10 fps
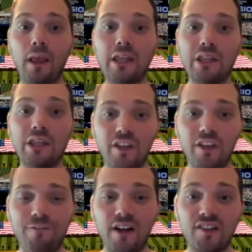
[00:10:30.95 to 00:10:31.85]
and their
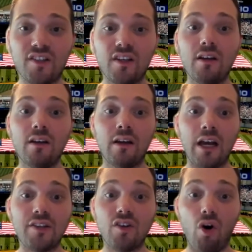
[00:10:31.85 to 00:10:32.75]
defense
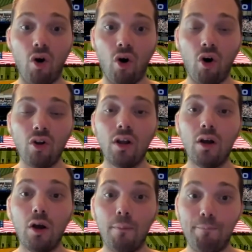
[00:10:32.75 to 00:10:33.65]
has all
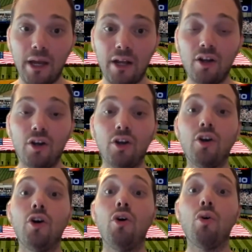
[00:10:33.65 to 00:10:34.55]
been
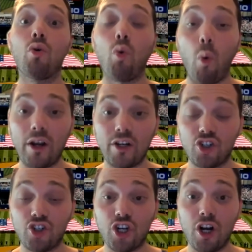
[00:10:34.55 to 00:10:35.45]

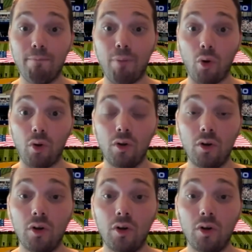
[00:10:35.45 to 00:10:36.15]
questionable.